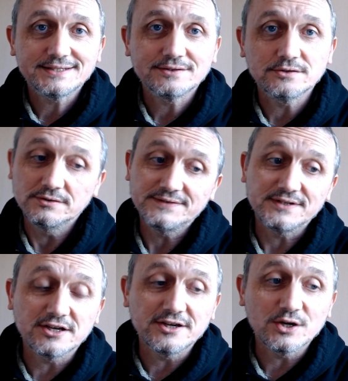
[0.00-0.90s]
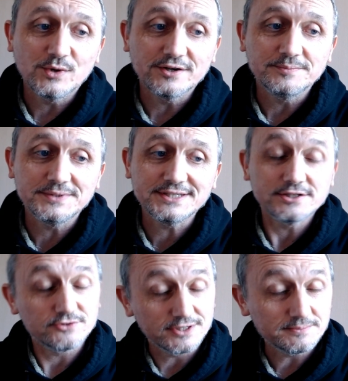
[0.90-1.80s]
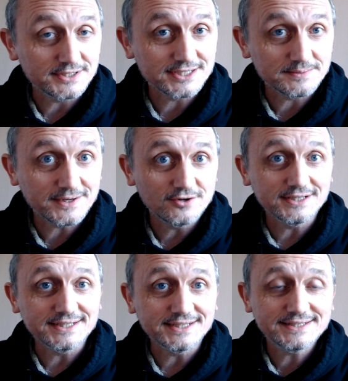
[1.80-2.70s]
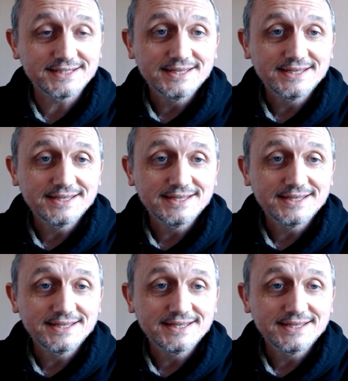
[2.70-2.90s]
or even going away on a business trip, but this is about holidays,